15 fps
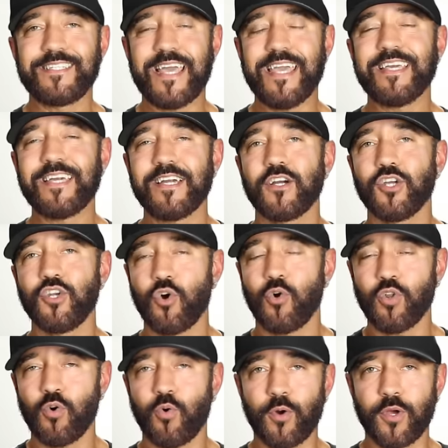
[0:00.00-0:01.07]
Take
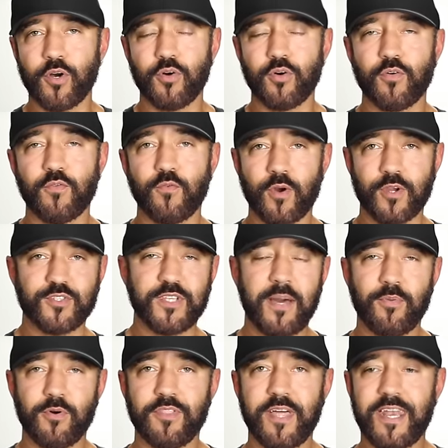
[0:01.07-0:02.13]
canola oil, for
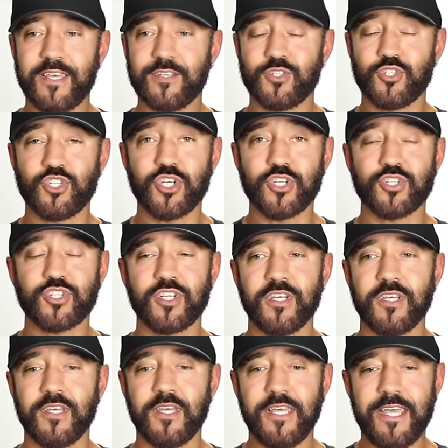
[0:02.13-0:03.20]
example, that has just
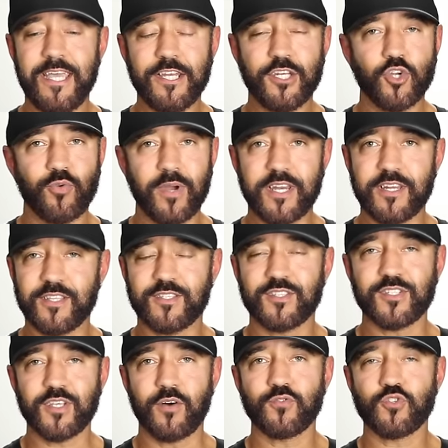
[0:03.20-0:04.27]
integrated
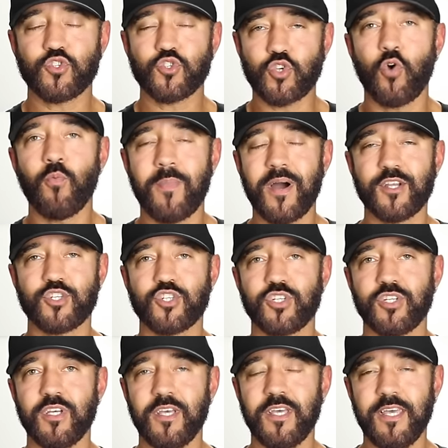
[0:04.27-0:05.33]
itself so much
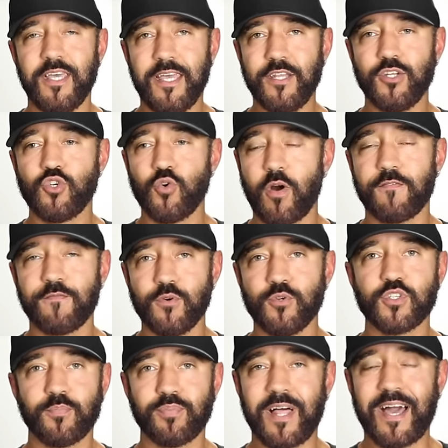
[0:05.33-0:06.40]
into our food
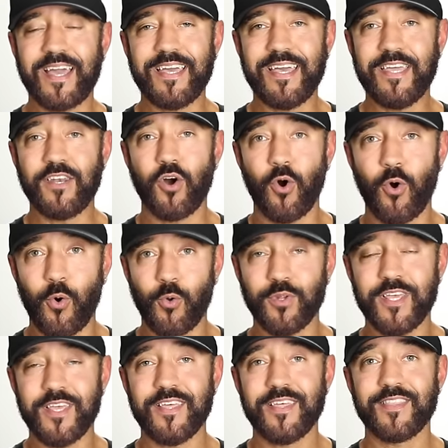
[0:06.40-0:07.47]
supply in
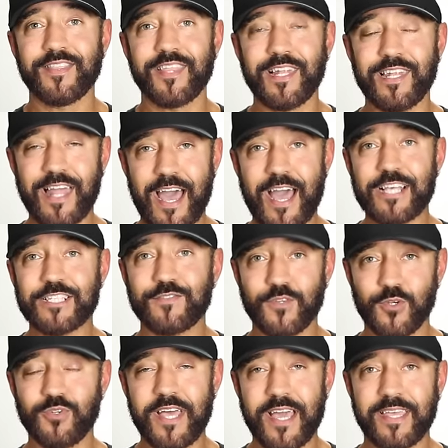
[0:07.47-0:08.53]
only the last
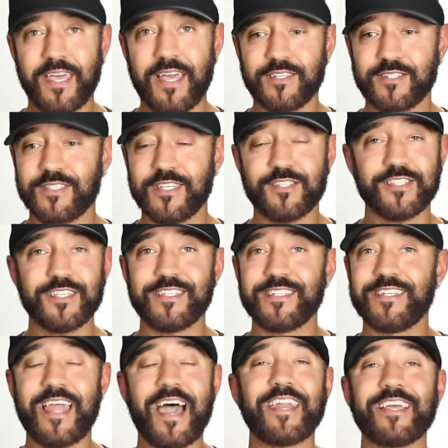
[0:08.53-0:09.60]
few decades. This
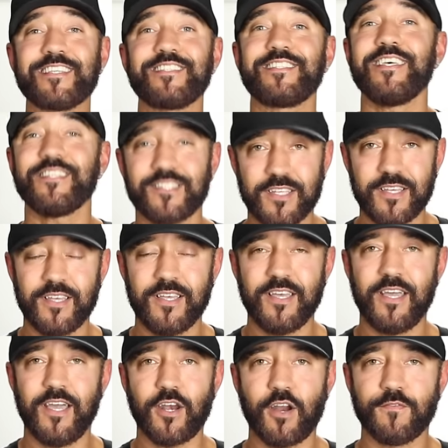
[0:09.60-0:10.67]
did not exist
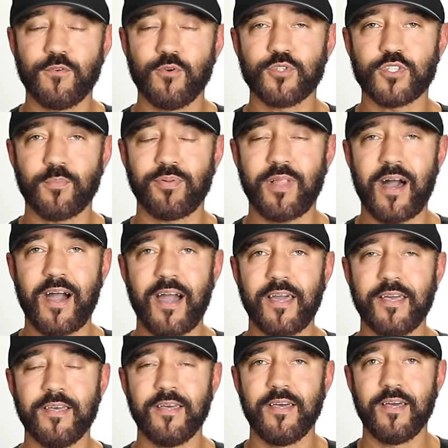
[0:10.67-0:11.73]
in our food
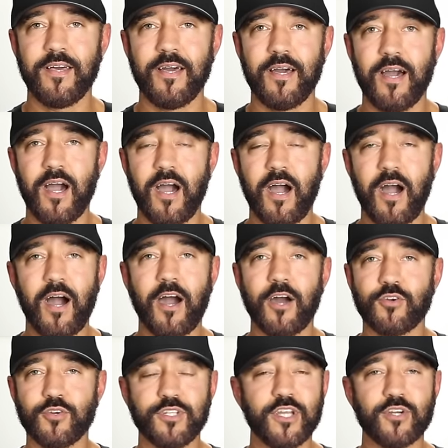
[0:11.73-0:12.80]
supply
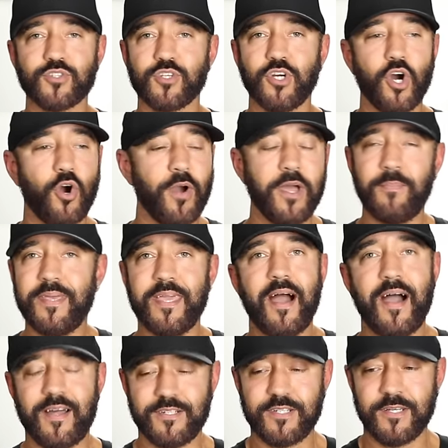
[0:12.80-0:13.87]
100 years ago and
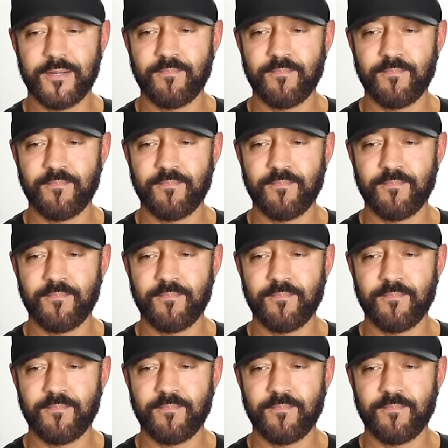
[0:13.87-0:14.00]
beyond.